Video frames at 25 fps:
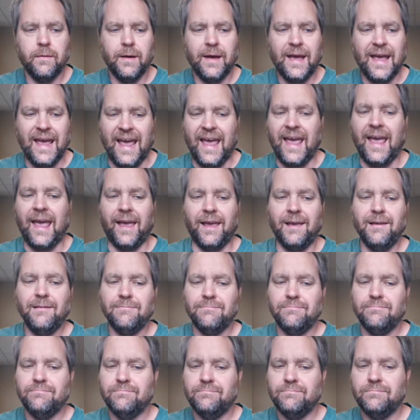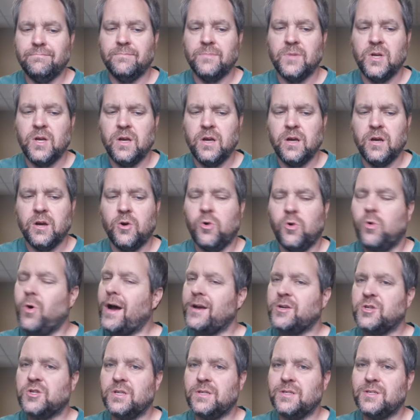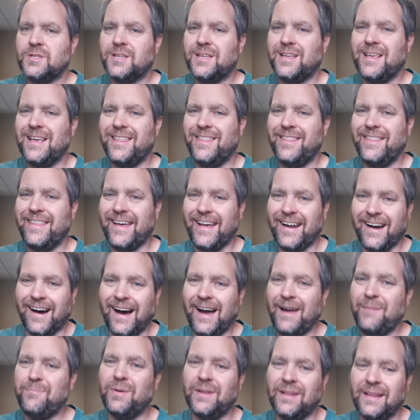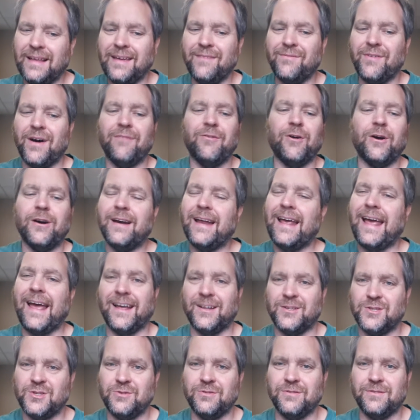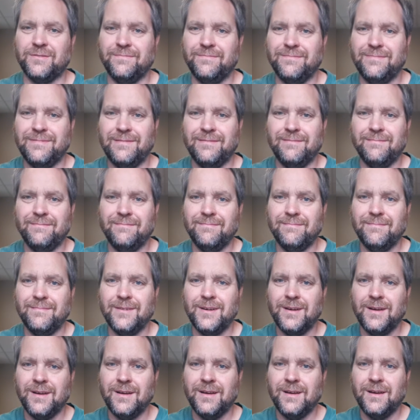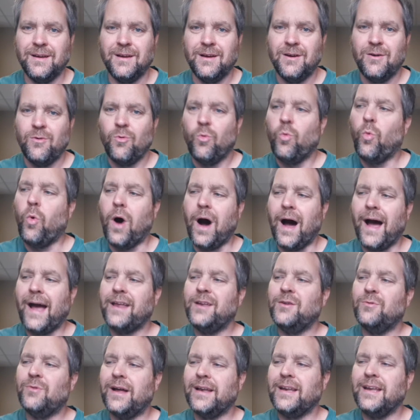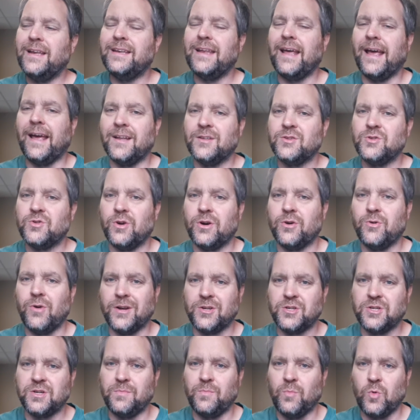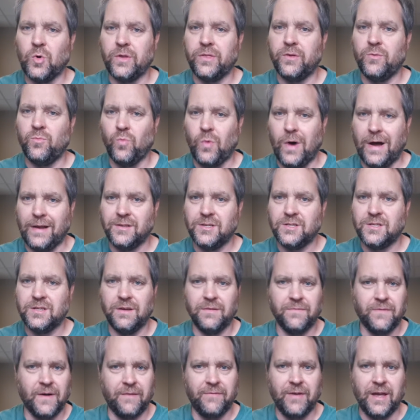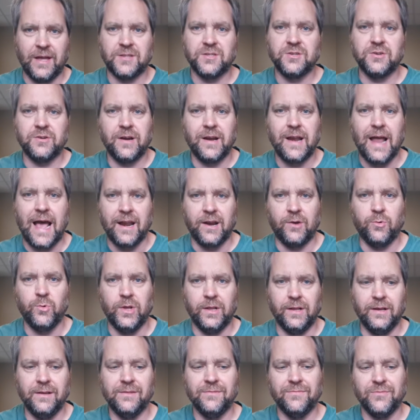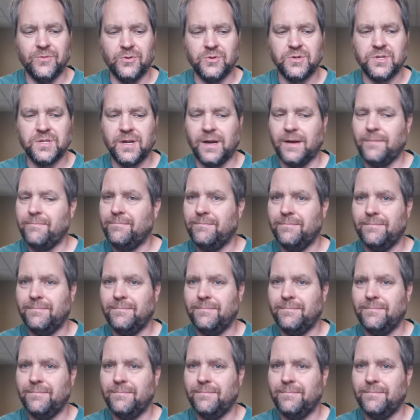A, questions that I believe I've already answered. Why do I need to answer a question more than once if I've answered it adequately the first time?